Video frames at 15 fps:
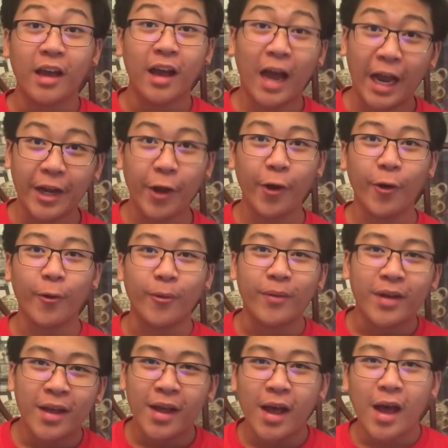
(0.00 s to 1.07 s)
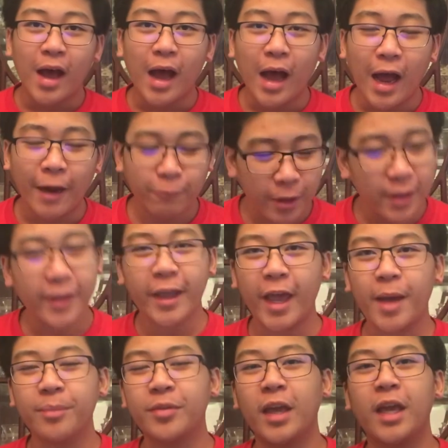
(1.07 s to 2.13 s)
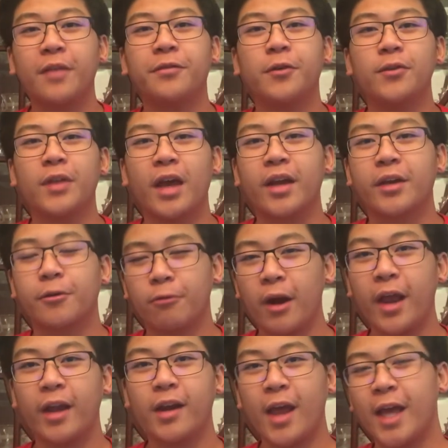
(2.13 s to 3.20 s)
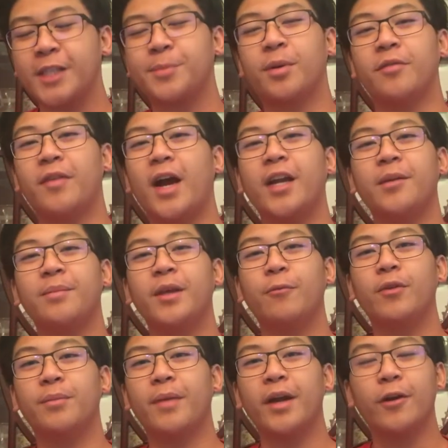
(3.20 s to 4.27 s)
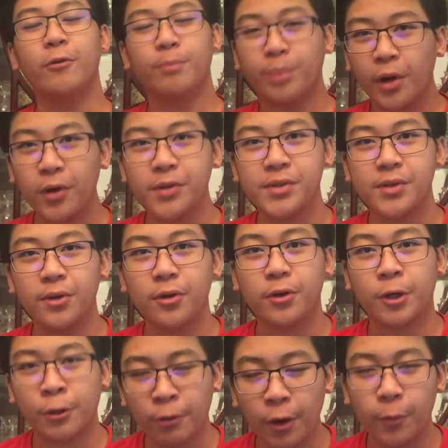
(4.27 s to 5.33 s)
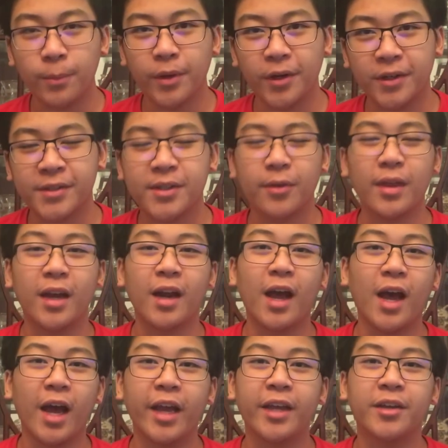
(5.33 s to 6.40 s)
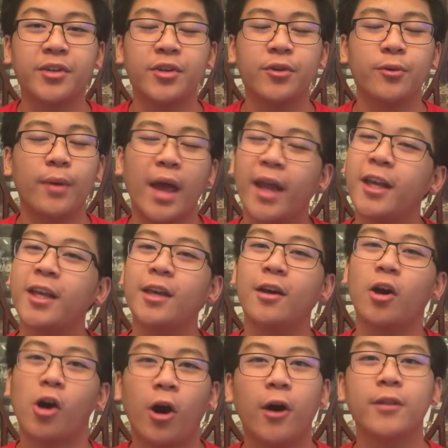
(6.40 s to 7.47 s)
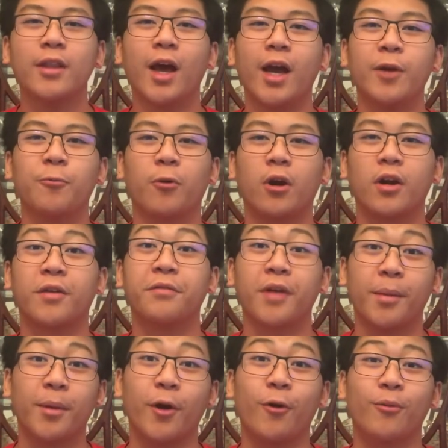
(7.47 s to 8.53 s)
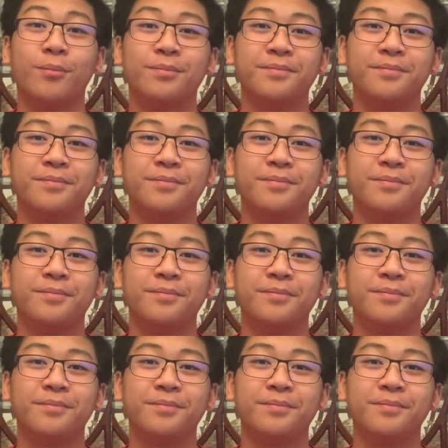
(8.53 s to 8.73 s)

I know. I really am thankful that Grant has provided me with my own personal Chromebook so that I can do any online work from home.